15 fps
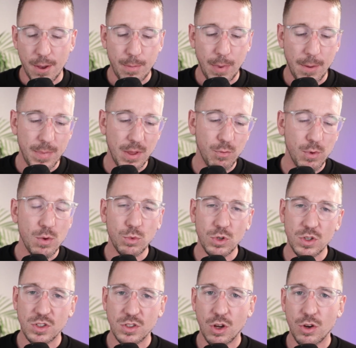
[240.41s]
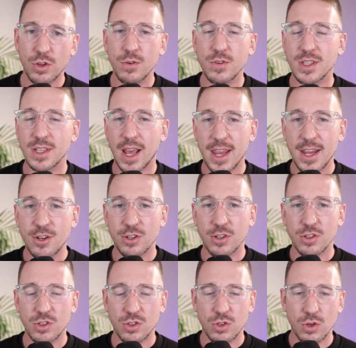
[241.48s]
But if we want to start using
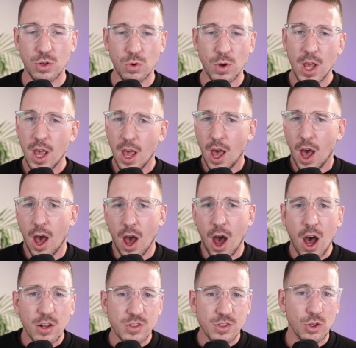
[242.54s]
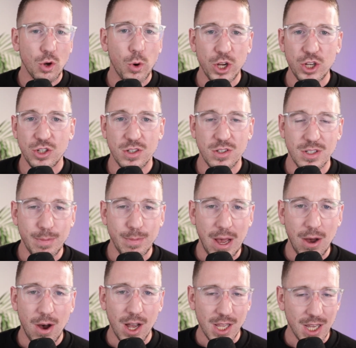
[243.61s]
agents to answer questions about
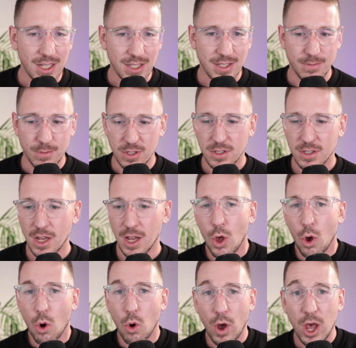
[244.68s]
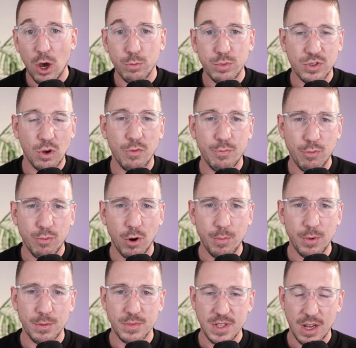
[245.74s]
our customers or help solve
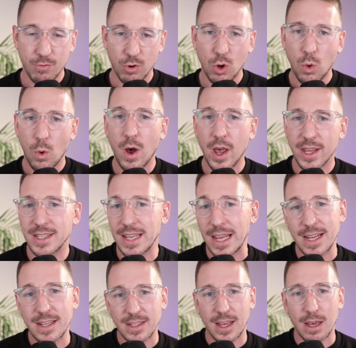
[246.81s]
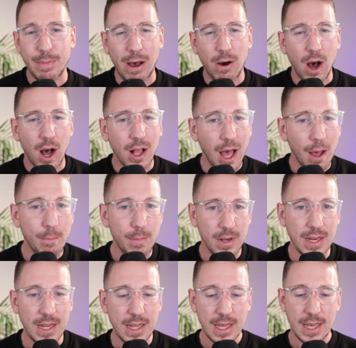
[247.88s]
problems that require data about our company,